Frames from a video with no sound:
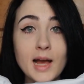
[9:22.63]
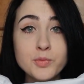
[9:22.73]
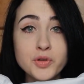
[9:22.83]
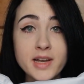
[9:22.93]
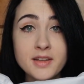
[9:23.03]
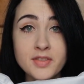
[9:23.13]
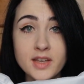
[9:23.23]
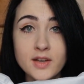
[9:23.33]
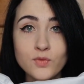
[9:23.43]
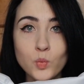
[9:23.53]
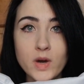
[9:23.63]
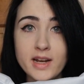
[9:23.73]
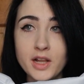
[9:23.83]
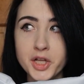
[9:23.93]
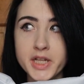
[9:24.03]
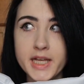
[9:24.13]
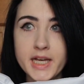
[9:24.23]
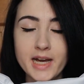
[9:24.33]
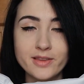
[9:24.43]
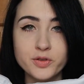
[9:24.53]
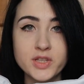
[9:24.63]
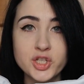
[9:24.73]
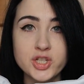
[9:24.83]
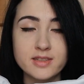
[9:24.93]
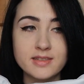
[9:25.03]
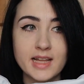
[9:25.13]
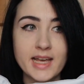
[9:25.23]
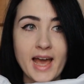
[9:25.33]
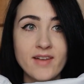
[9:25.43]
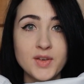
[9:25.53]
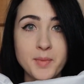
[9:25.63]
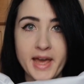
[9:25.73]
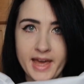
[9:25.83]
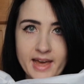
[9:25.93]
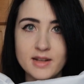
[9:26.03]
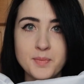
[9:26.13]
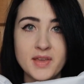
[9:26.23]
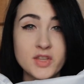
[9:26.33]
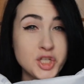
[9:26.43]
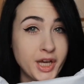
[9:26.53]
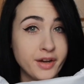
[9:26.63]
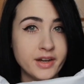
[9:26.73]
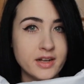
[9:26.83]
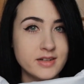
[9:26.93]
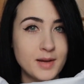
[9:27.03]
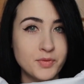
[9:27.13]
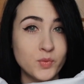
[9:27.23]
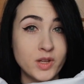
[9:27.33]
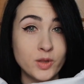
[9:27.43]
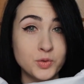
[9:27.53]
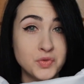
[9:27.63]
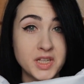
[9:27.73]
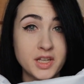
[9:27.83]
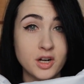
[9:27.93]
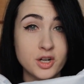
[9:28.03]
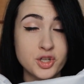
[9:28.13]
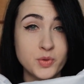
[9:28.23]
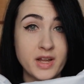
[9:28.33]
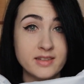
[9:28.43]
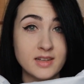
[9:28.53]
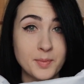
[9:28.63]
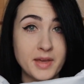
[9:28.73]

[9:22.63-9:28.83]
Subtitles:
I'm trying to think of what I look like other than just like having my head be the cherry on top of one of those really cartoon-esque